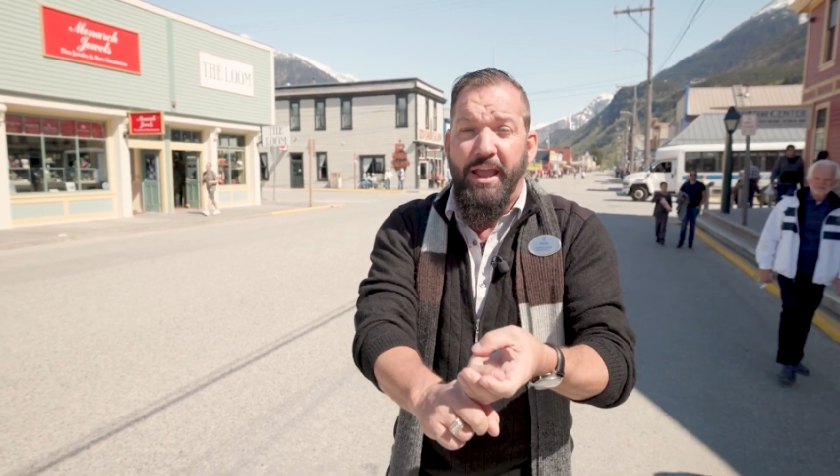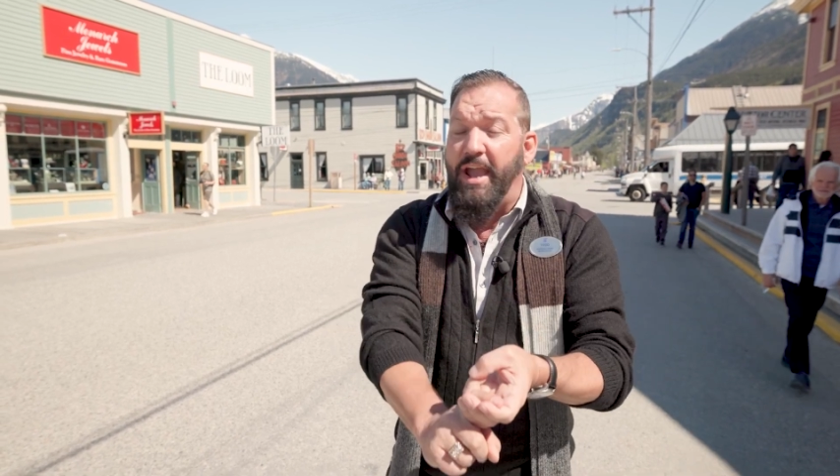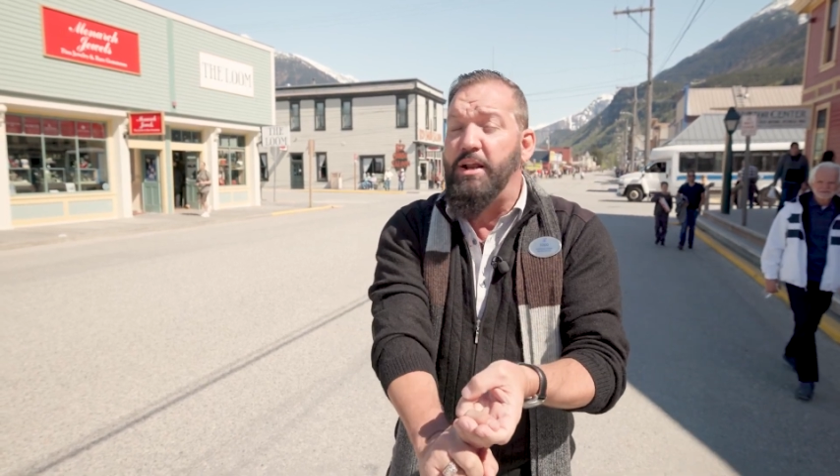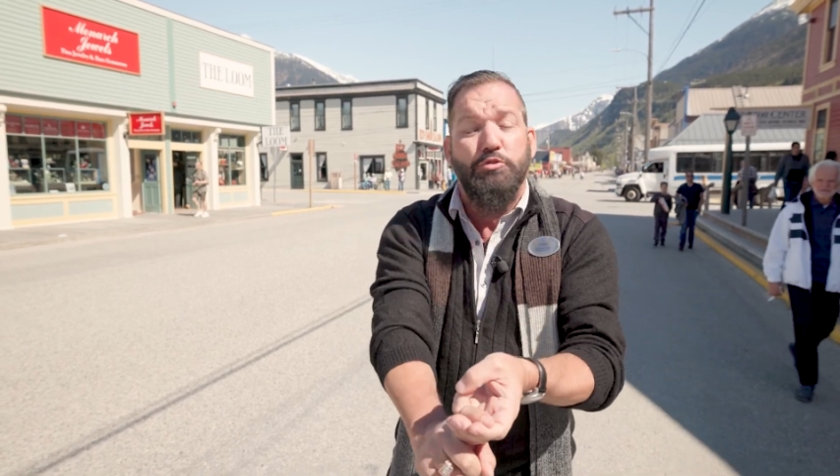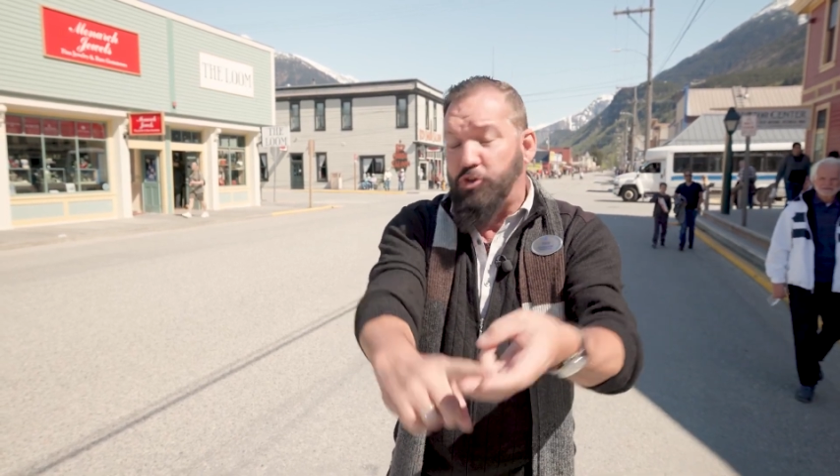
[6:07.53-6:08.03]

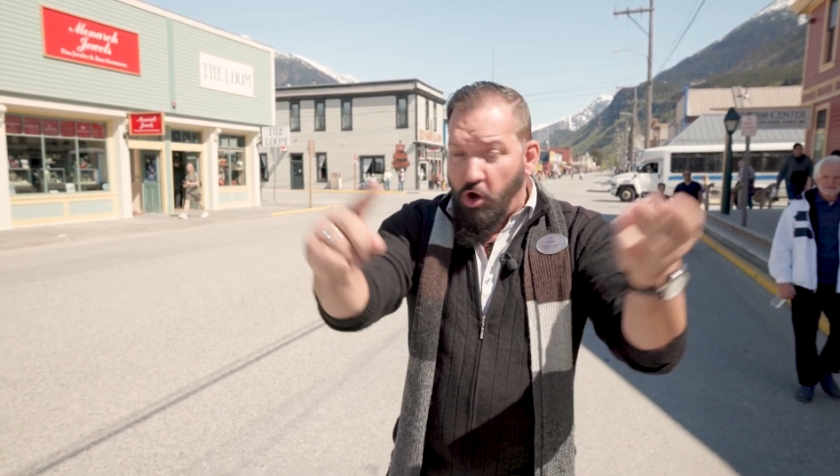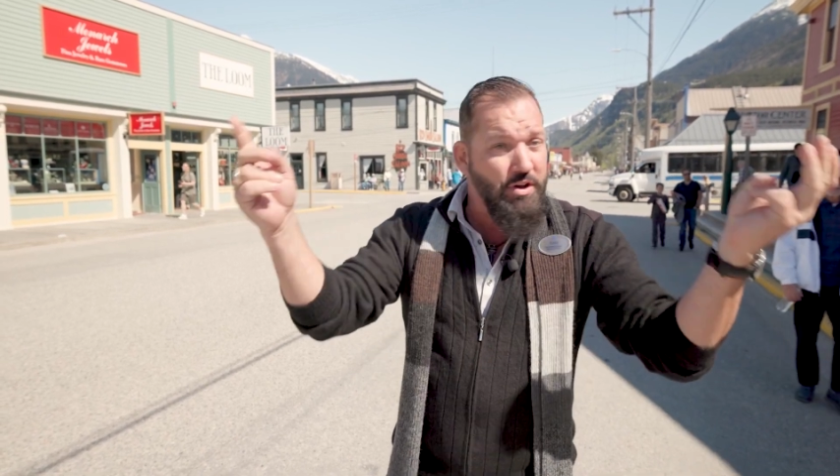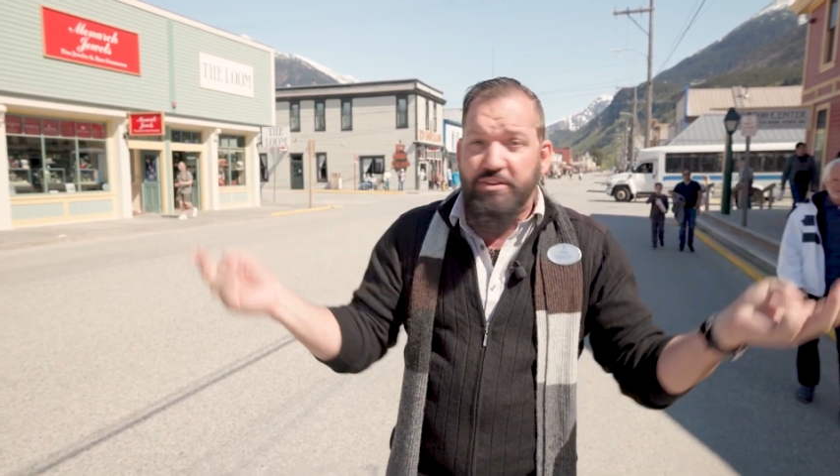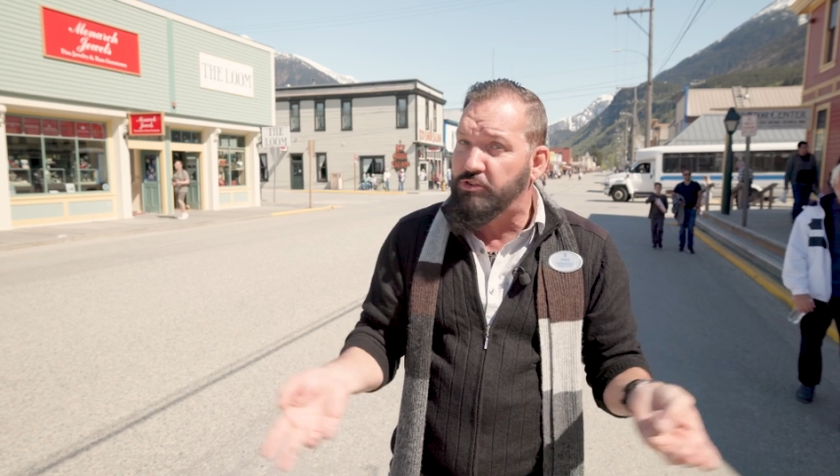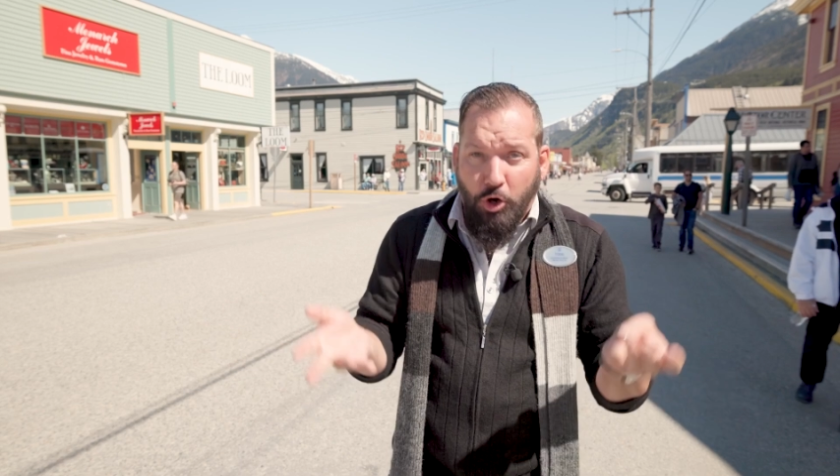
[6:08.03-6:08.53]
and it was all
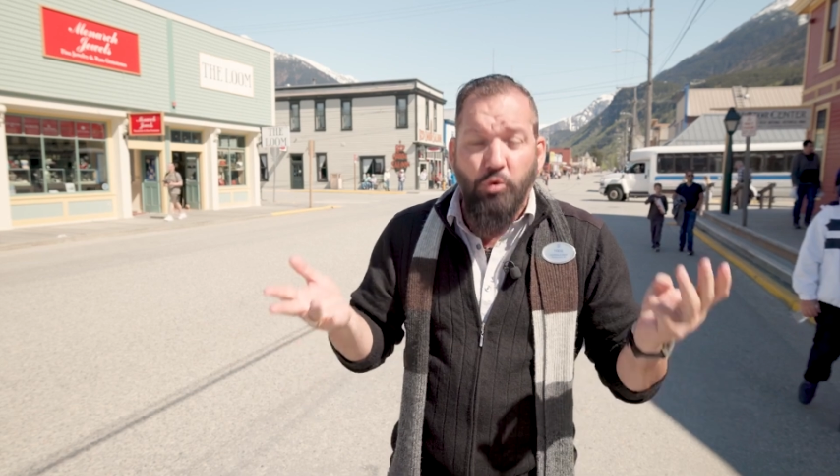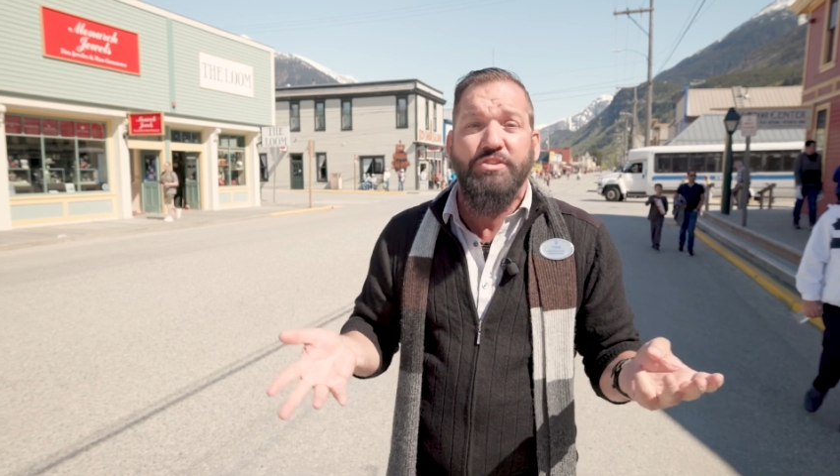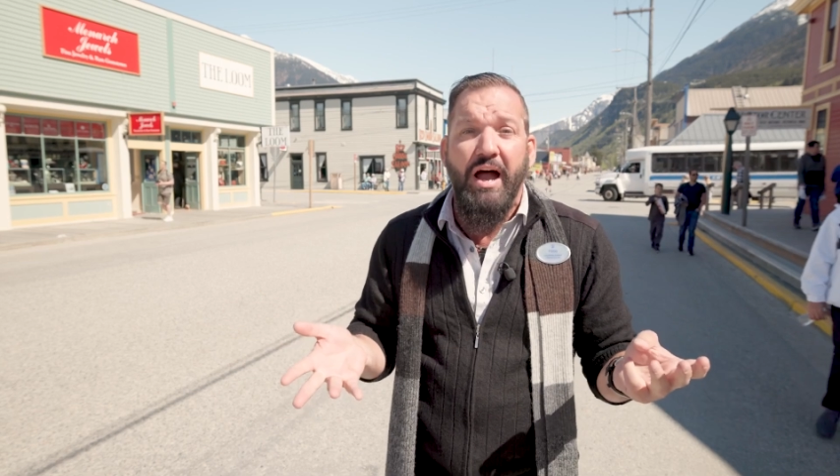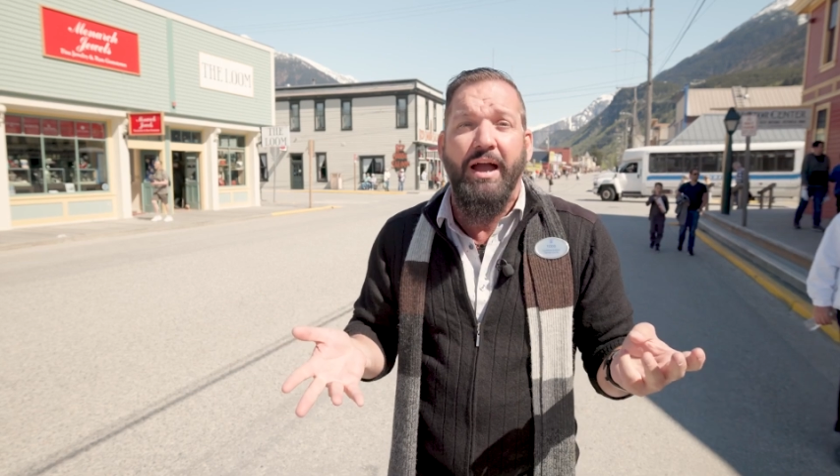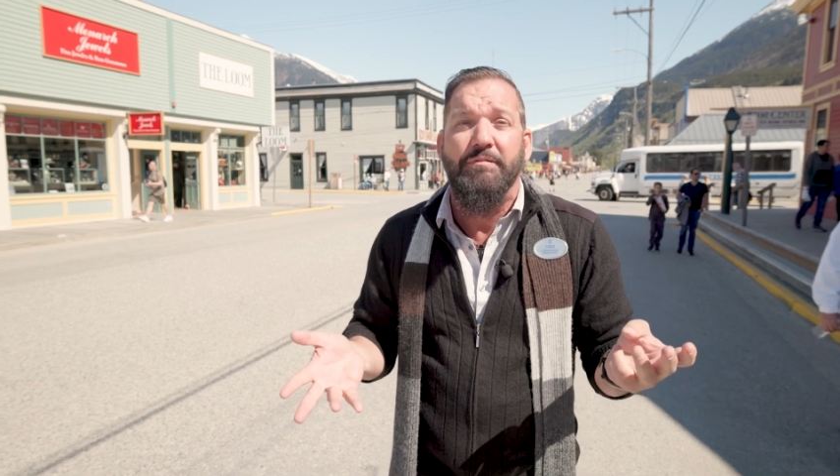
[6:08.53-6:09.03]
his the whole
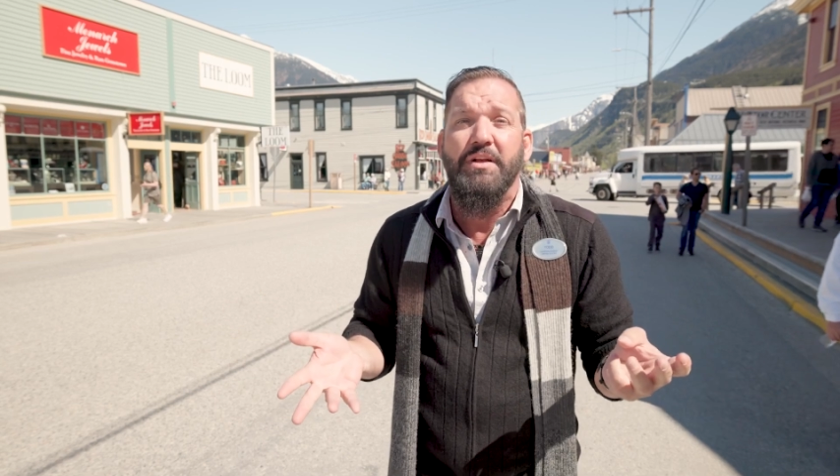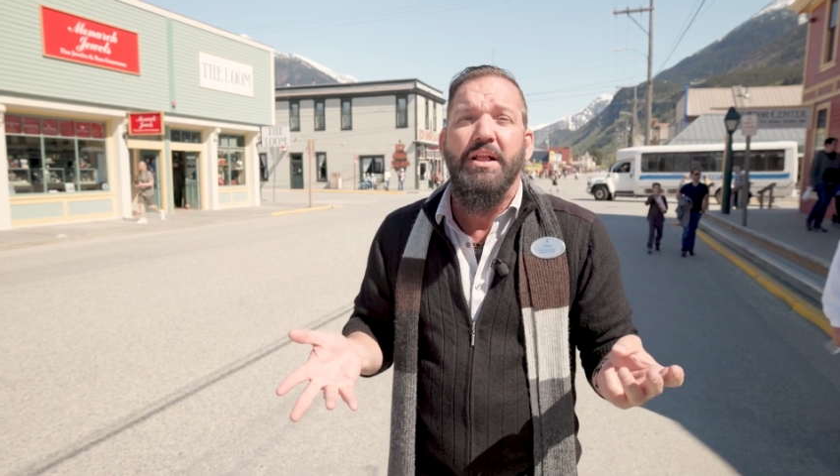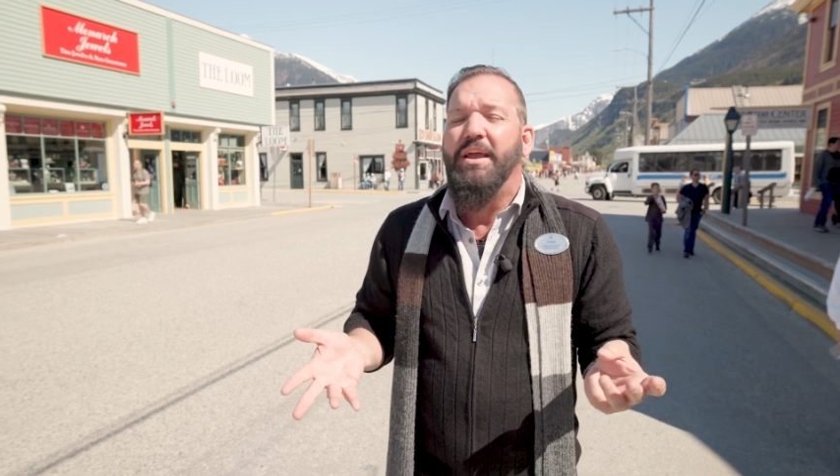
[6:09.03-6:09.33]
time.